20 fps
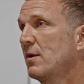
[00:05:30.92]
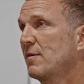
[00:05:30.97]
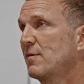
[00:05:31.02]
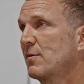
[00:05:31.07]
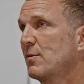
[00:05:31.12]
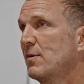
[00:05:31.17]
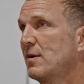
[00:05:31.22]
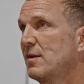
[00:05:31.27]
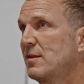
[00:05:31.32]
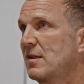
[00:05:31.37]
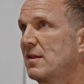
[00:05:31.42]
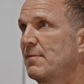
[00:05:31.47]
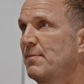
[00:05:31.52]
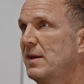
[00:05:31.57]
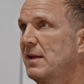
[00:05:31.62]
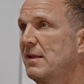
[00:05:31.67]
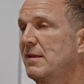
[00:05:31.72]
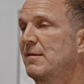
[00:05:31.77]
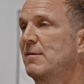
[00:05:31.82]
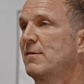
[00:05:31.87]
has always just
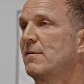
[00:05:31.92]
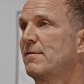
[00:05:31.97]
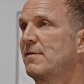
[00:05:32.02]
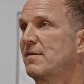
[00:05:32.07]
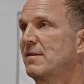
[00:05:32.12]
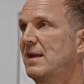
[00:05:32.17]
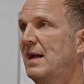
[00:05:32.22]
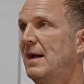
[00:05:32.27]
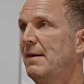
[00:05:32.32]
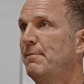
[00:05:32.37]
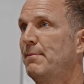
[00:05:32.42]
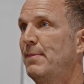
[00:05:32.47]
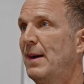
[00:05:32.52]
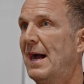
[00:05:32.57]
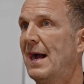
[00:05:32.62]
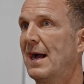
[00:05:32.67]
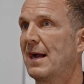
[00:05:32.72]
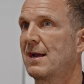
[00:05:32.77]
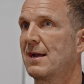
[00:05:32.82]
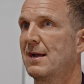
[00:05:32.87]
been to sort of stand
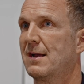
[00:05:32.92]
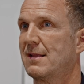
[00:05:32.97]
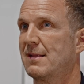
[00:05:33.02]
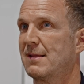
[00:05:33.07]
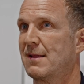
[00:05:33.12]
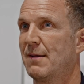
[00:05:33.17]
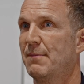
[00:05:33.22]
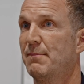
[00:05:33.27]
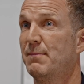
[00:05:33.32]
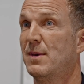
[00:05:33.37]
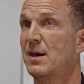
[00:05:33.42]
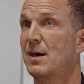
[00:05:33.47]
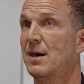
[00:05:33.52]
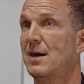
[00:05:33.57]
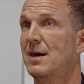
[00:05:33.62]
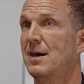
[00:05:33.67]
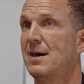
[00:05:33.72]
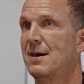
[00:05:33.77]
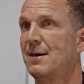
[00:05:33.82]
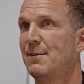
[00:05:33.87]
back and
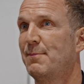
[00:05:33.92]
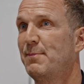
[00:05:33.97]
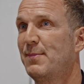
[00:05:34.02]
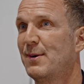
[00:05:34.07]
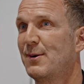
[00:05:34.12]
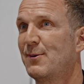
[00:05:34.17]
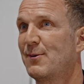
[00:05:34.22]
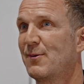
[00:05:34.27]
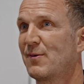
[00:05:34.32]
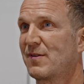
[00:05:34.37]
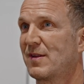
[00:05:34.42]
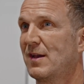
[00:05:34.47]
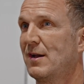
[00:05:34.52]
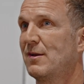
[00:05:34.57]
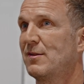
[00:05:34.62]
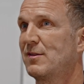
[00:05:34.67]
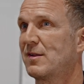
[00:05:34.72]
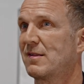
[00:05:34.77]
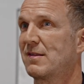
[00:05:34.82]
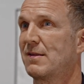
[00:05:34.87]
admire, but
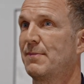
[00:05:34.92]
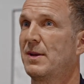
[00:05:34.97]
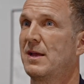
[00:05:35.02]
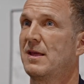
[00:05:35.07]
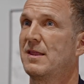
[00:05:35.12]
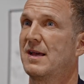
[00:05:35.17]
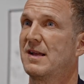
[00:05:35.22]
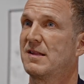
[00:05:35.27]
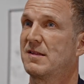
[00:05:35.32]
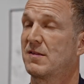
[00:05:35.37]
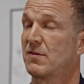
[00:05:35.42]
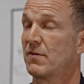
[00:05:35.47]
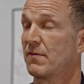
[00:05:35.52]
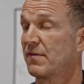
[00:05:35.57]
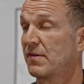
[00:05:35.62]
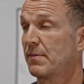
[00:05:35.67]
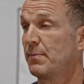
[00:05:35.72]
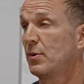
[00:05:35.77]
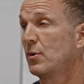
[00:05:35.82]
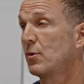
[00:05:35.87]
also just to be there to sort of
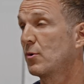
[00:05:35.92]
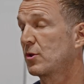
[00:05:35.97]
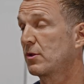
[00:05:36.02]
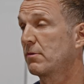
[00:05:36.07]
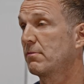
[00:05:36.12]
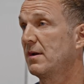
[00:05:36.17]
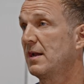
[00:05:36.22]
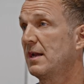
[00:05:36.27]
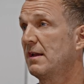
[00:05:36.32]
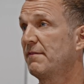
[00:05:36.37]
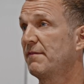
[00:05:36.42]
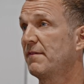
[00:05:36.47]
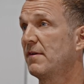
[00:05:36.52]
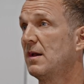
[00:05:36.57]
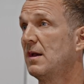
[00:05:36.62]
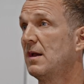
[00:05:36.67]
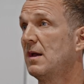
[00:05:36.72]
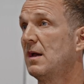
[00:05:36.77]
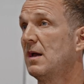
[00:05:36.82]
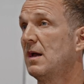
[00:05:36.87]
support Sharif
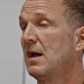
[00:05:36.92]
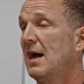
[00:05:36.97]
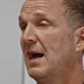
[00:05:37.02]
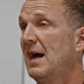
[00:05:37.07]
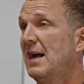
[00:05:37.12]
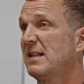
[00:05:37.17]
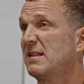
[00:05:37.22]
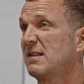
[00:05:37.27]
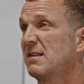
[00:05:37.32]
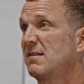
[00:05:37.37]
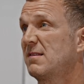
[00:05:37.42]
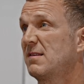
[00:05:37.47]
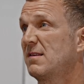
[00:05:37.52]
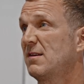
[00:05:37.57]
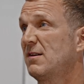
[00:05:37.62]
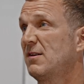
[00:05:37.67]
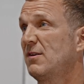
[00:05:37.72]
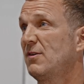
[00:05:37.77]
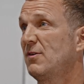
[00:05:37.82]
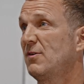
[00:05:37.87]
and
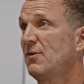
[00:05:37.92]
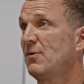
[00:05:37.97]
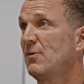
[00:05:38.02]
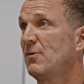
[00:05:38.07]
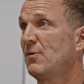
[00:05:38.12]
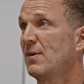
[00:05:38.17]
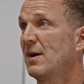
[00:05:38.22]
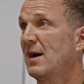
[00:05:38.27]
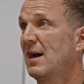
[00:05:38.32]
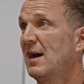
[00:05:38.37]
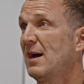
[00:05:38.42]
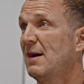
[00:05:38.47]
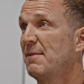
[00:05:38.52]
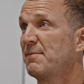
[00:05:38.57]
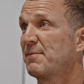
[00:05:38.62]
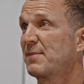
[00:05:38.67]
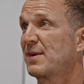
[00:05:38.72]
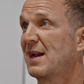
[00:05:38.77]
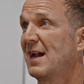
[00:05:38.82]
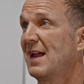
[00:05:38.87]
to
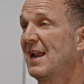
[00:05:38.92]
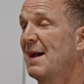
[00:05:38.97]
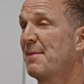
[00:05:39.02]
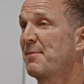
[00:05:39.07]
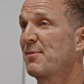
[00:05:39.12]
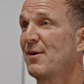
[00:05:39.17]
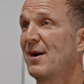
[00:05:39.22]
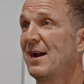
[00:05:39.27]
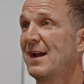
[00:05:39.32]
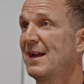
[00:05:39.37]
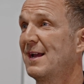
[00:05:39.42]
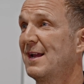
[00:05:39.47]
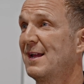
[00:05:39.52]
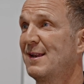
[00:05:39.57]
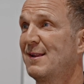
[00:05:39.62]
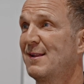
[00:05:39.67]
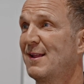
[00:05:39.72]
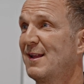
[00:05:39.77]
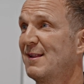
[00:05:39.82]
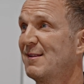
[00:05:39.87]
um, collaborate
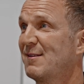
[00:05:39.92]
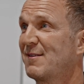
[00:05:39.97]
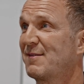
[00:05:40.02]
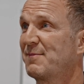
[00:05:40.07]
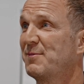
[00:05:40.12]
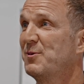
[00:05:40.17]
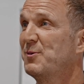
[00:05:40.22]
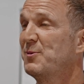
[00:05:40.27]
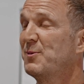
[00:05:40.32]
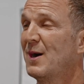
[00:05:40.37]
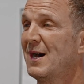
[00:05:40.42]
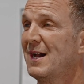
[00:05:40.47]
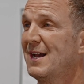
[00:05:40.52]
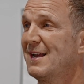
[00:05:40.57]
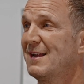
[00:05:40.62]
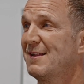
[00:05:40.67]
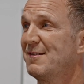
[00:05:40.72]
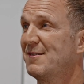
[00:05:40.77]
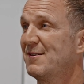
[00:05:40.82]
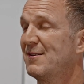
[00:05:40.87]
in, in small
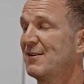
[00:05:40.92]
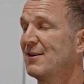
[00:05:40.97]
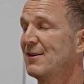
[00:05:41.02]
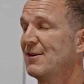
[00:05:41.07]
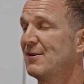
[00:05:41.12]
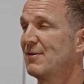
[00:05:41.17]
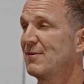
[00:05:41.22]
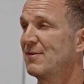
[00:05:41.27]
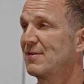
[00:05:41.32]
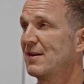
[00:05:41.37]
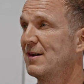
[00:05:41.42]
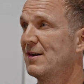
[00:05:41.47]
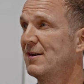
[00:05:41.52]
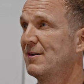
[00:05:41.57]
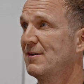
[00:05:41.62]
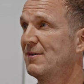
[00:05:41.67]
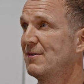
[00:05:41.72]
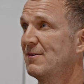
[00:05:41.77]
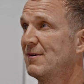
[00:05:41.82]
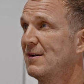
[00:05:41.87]
ways, you know.
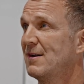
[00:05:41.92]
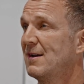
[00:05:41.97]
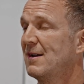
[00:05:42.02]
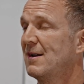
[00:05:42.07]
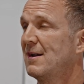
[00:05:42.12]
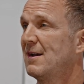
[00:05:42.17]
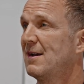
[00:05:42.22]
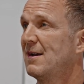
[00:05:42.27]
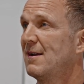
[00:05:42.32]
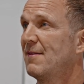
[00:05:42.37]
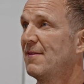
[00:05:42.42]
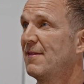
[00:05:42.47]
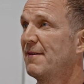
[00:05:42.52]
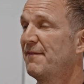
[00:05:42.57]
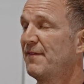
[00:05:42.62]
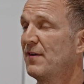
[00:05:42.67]
So the